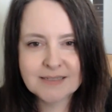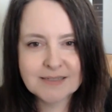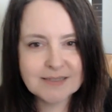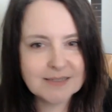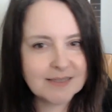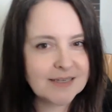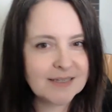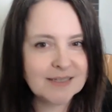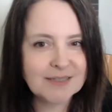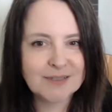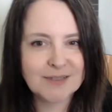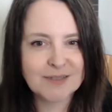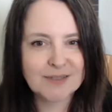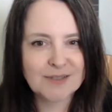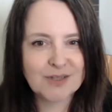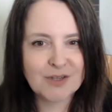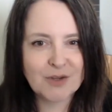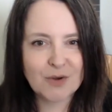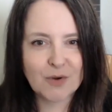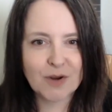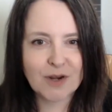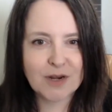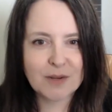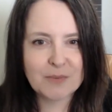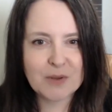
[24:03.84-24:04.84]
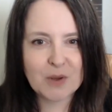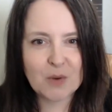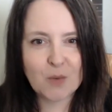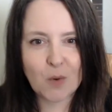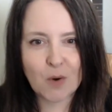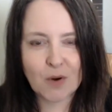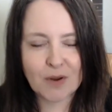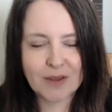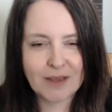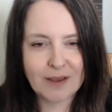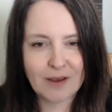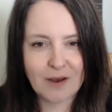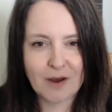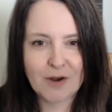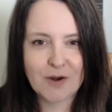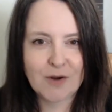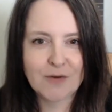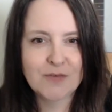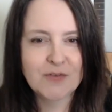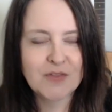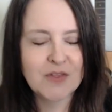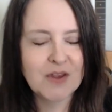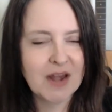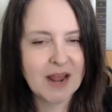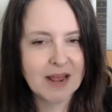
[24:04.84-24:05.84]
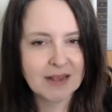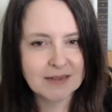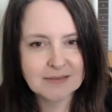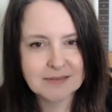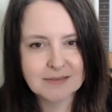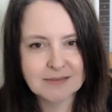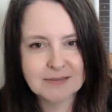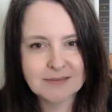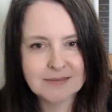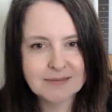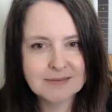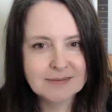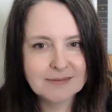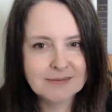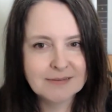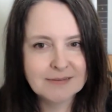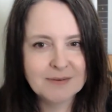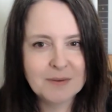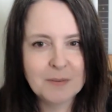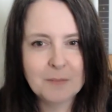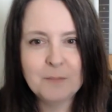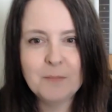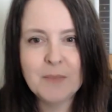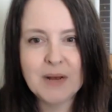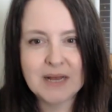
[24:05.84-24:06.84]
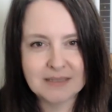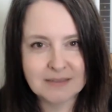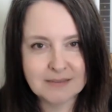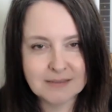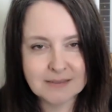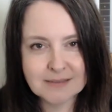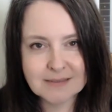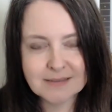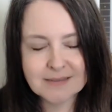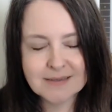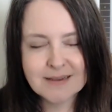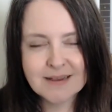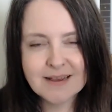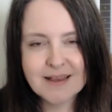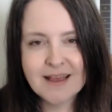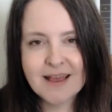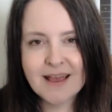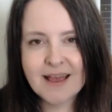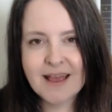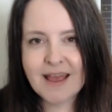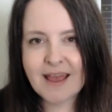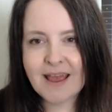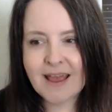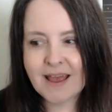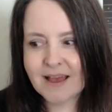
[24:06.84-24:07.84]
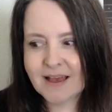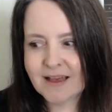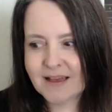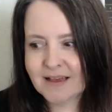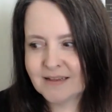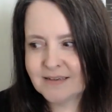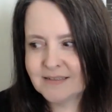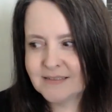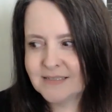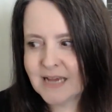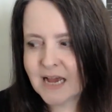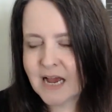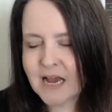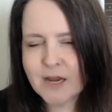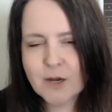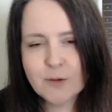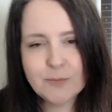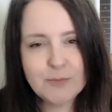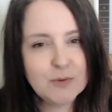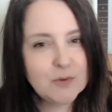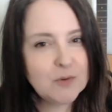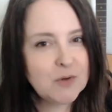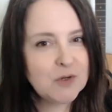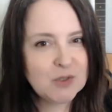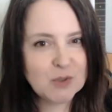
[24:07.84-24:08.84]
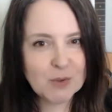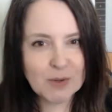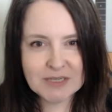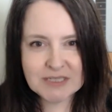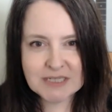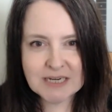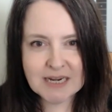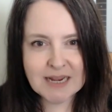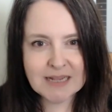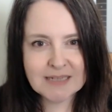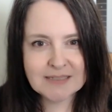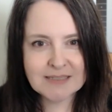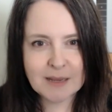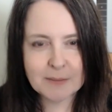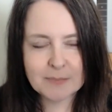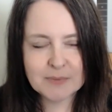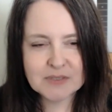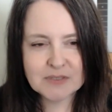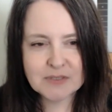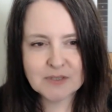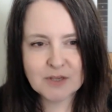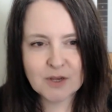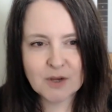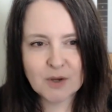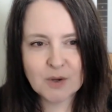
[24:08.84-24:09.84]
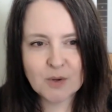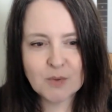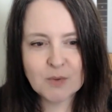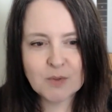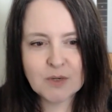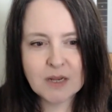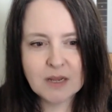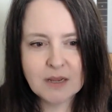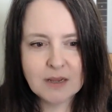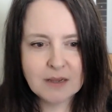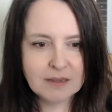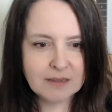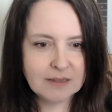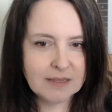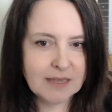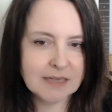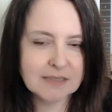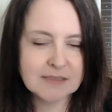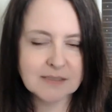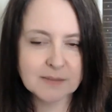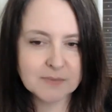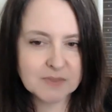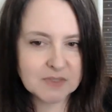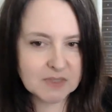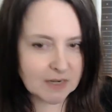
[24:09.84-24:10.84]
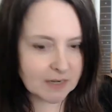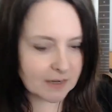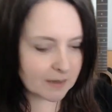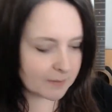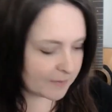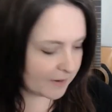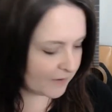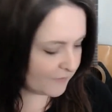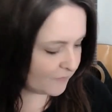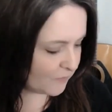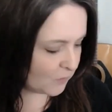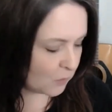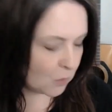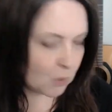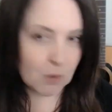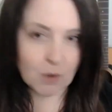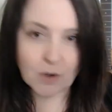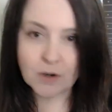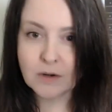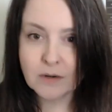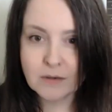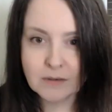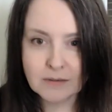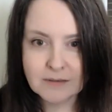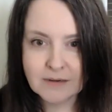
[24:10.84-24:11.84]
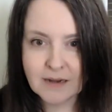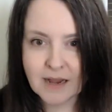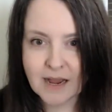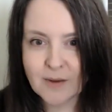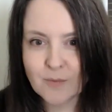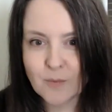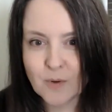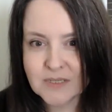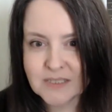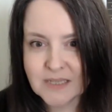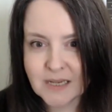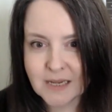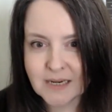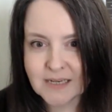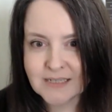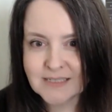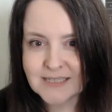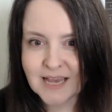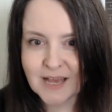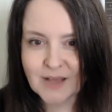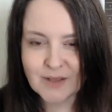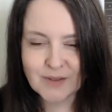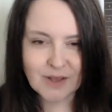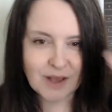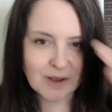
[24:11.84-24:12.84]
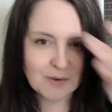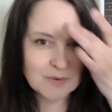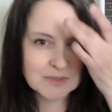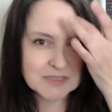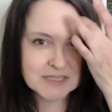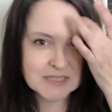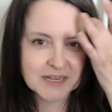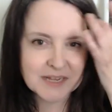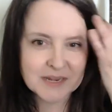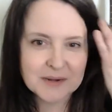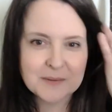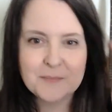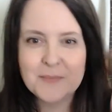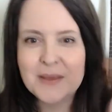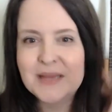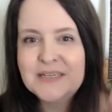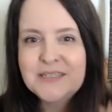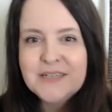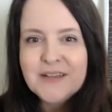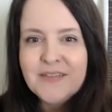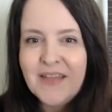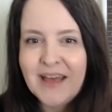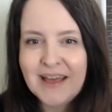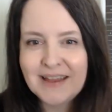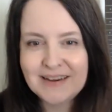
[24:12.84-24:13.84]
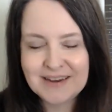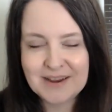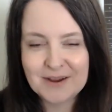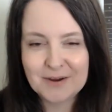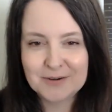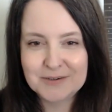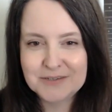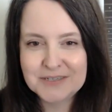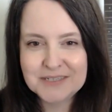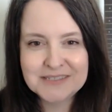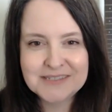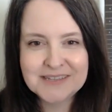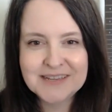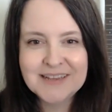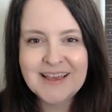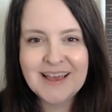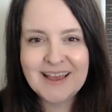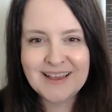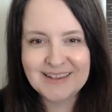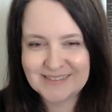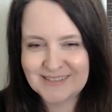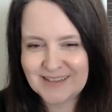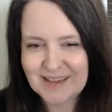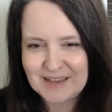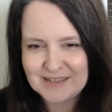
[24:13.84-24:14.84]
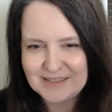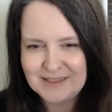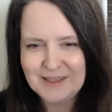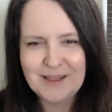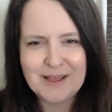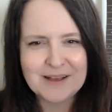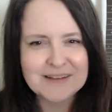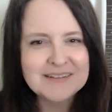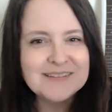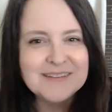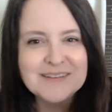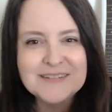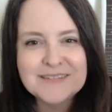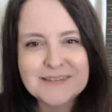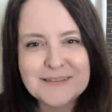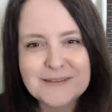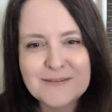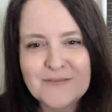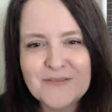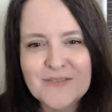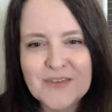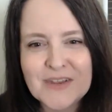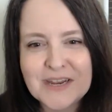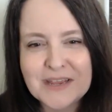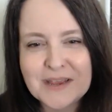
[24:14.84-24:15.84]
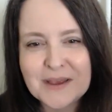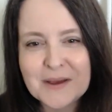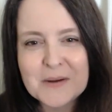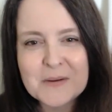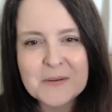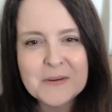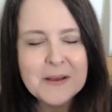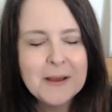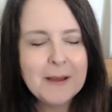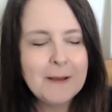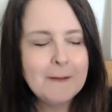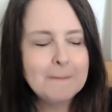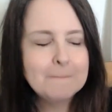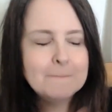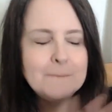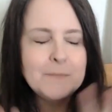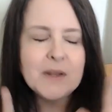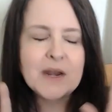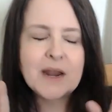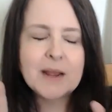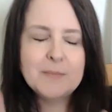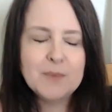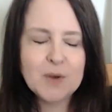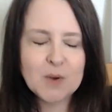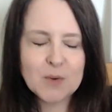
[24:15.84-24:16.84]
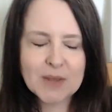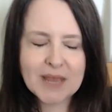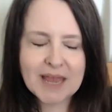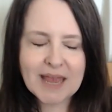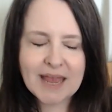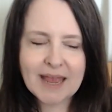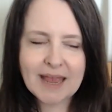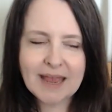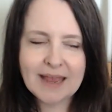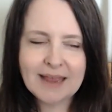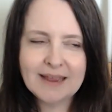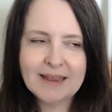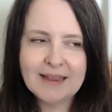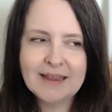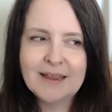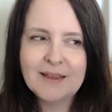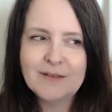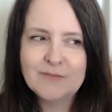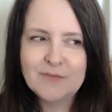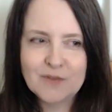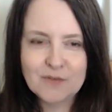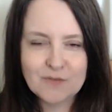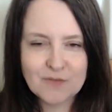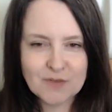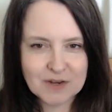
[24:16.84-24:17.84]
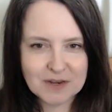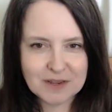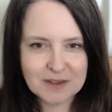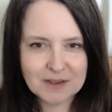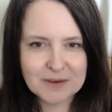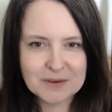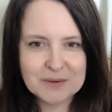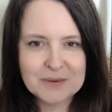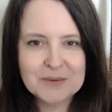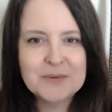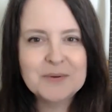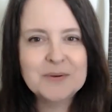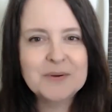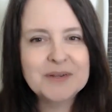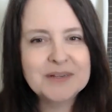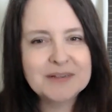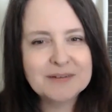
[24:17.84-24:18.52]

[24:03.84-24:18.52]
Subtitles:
skills that you're going to be working on over the next months. And I hope you enjoyed today's episode. Yes, I'm sitting on my floor. I wasn't going to mention that in here just in case I looked at the video, but I'm okay if the video,